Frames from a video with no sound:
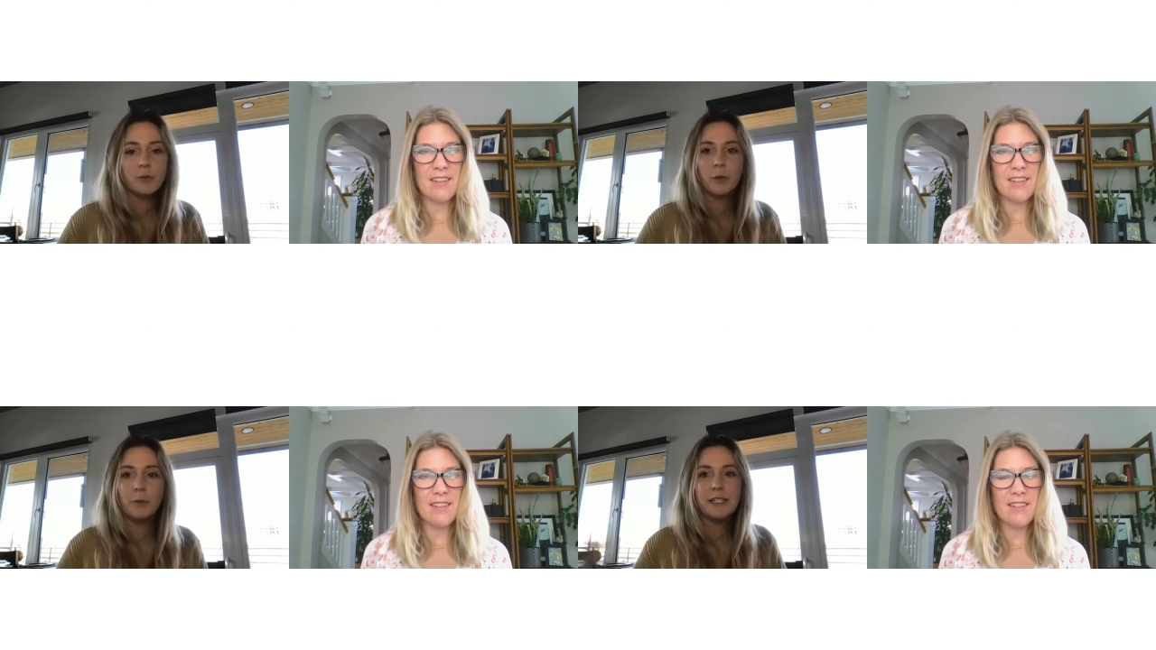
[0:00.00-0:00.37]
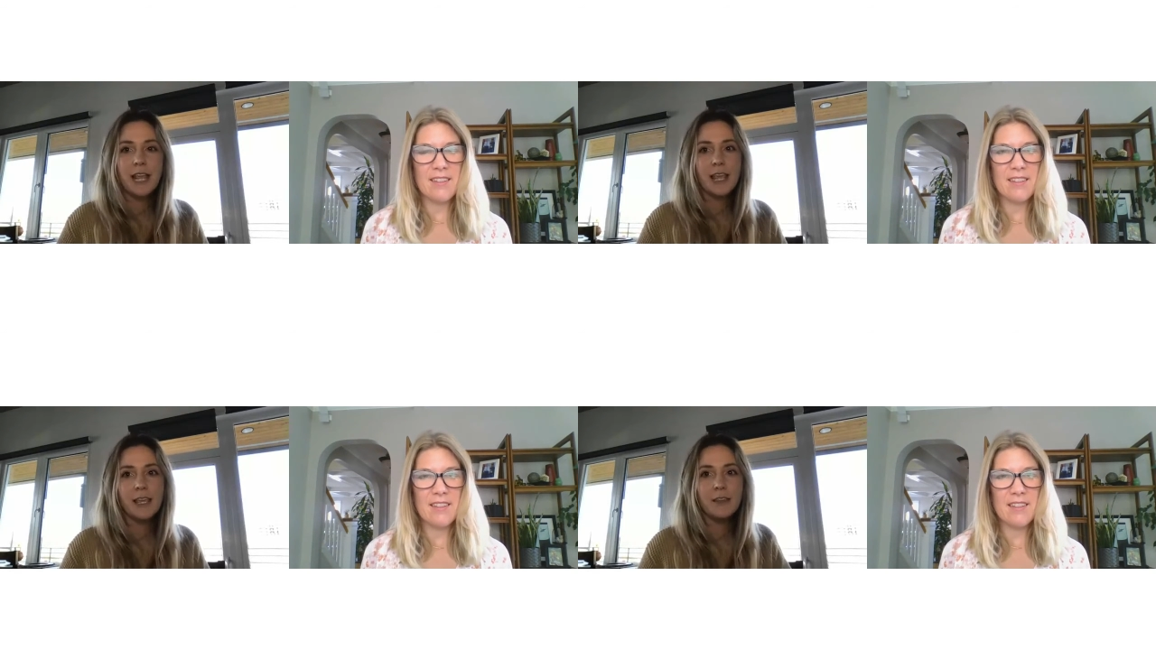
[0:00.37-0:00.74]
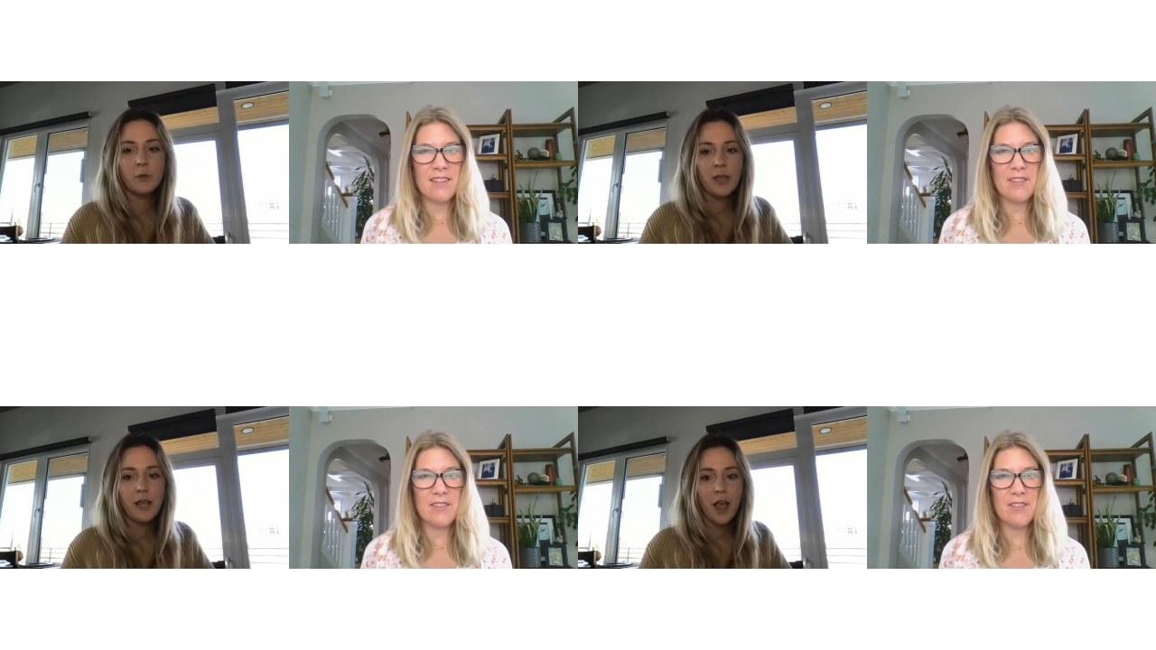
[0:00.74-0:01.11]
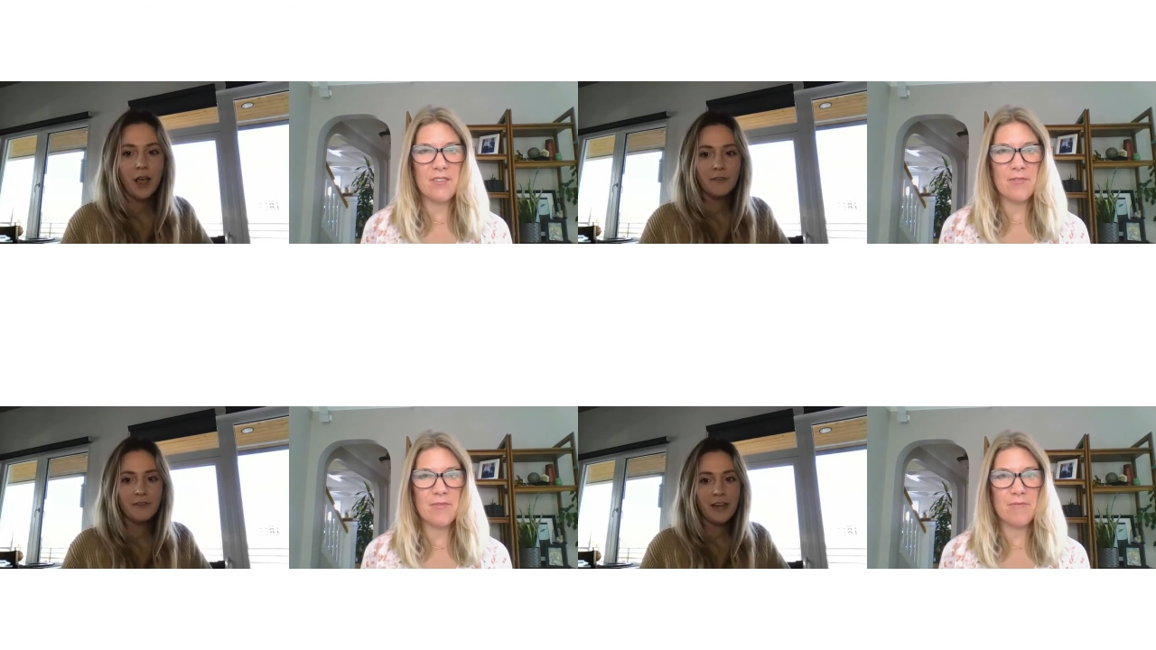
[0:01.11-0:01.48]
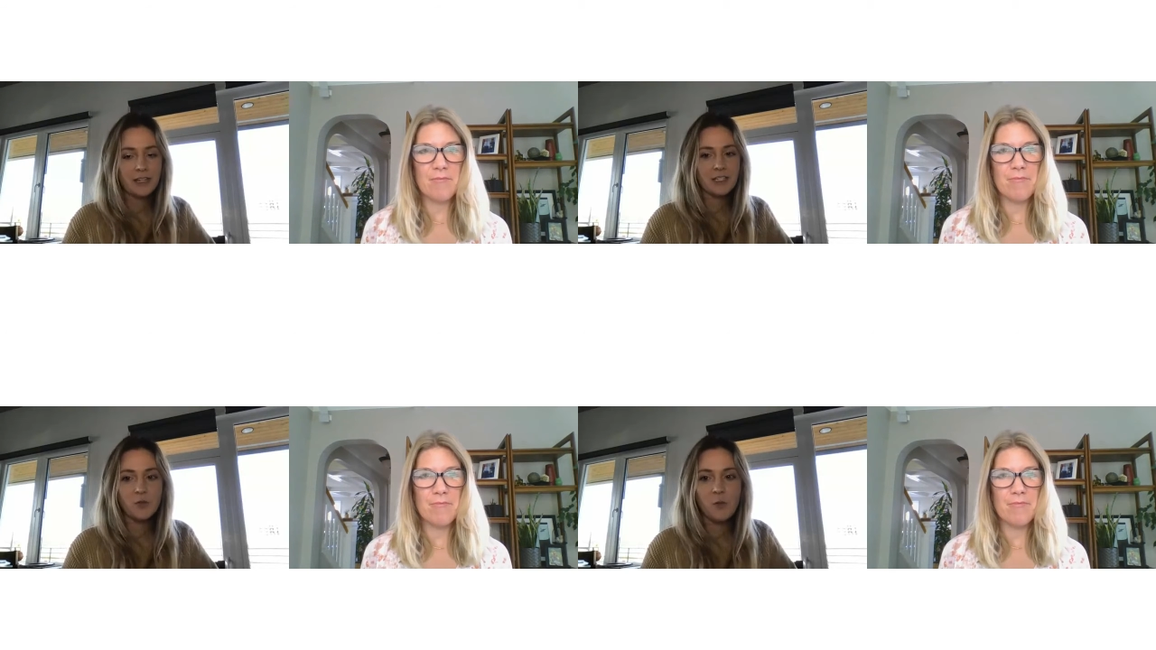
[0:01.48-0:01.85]
Speaker 1: we'll be taking the week off
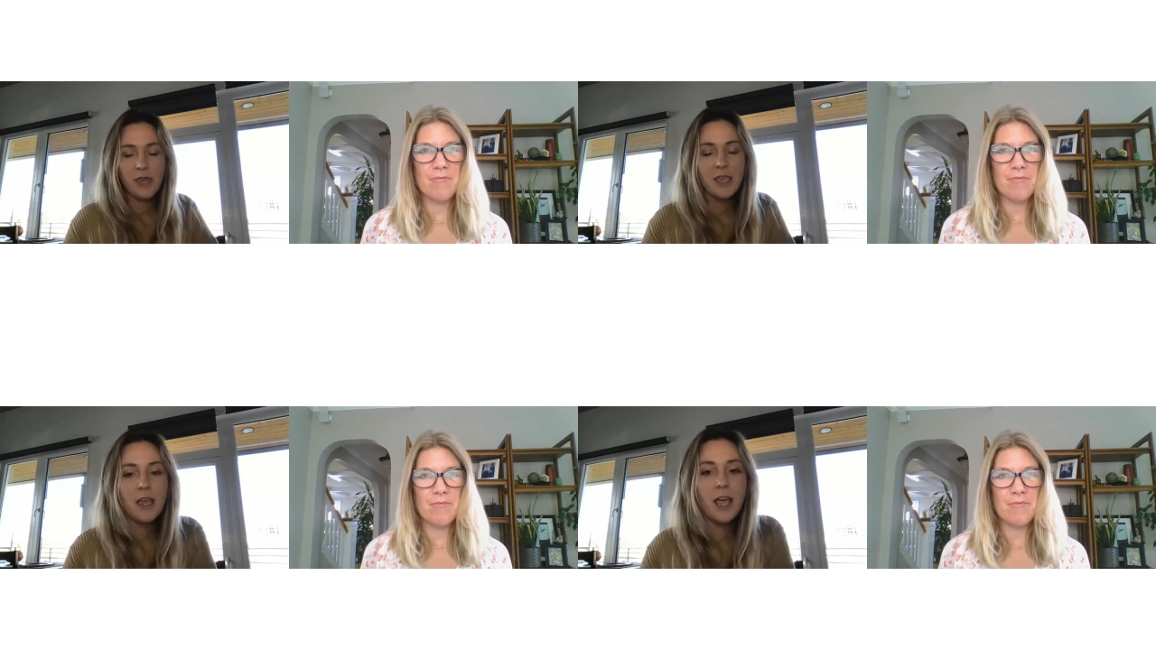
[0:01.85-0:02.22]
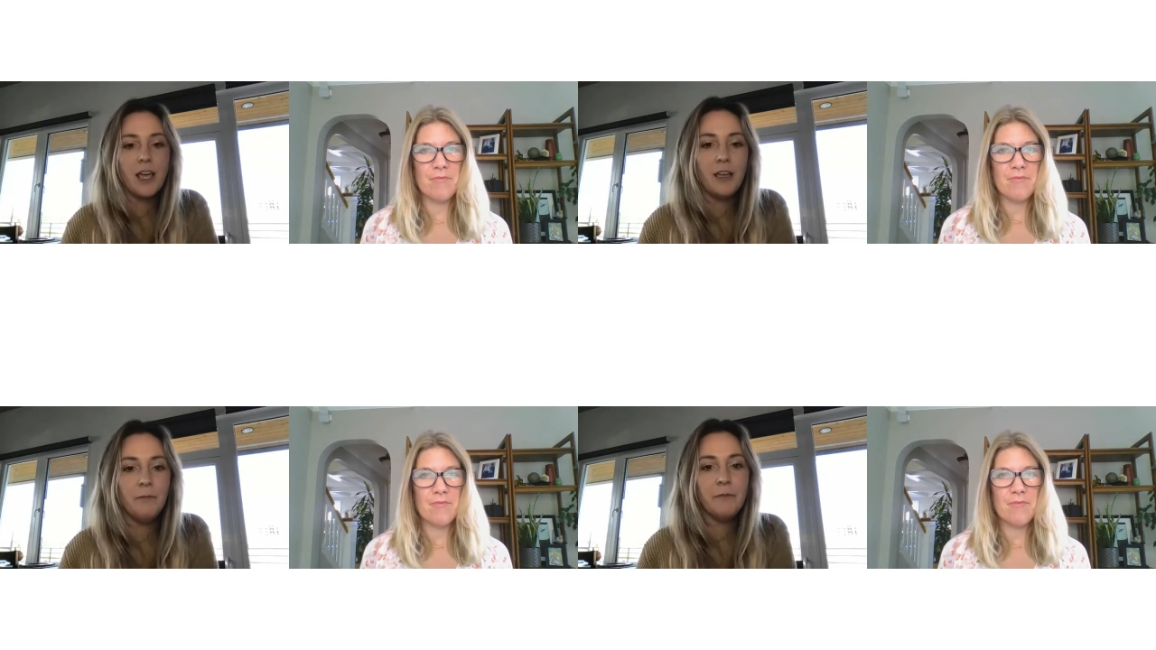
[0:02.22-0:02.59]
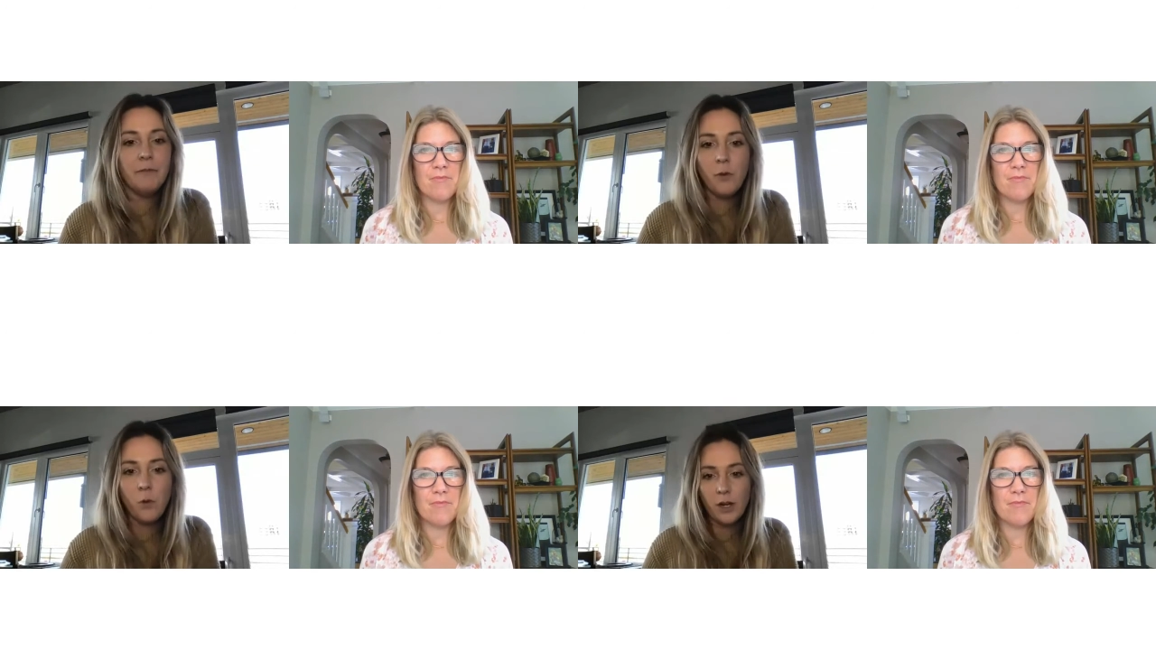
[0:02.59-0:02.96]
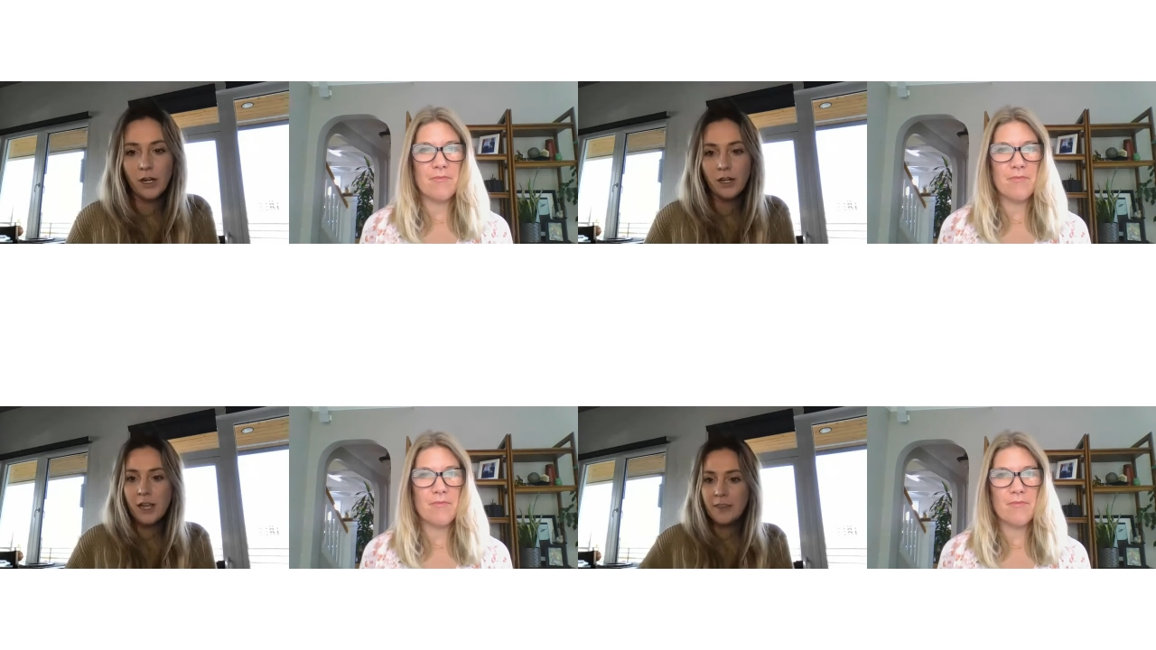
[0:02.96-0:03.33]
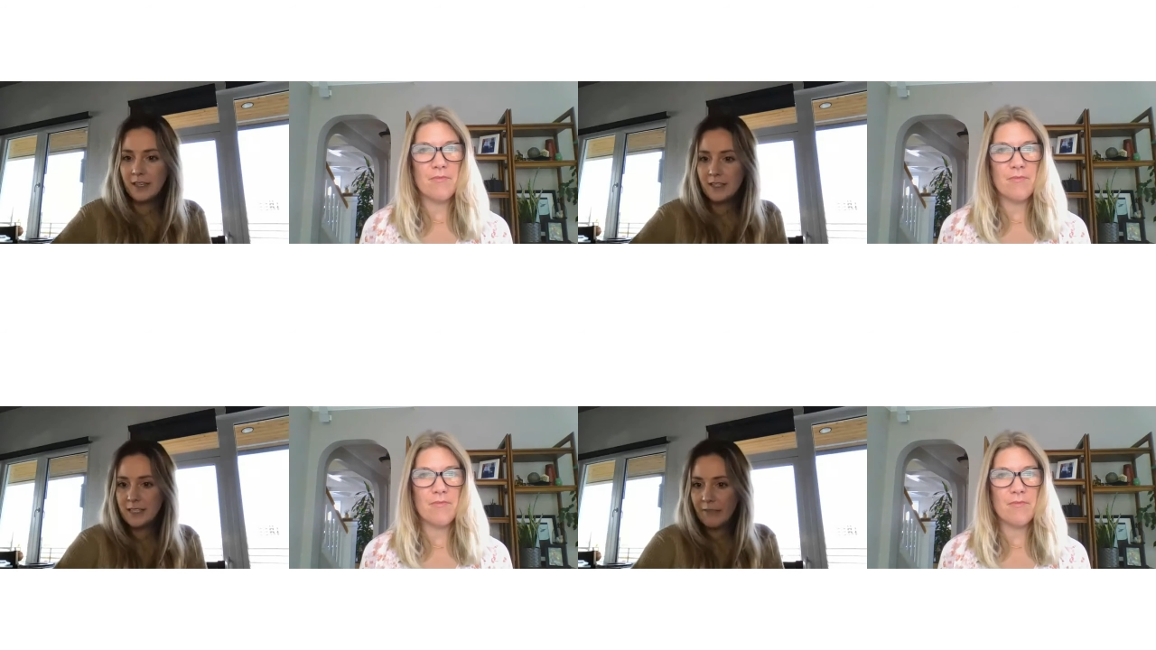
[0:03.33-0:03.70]
next week um, for
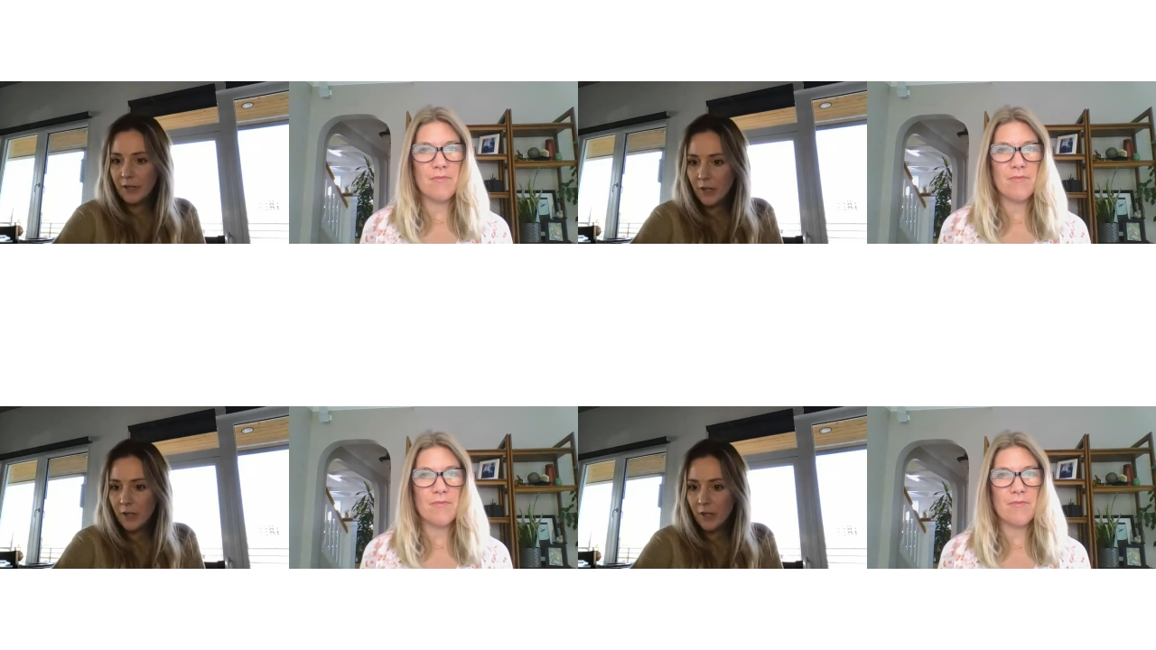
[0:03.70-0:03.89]
Thanksgiving.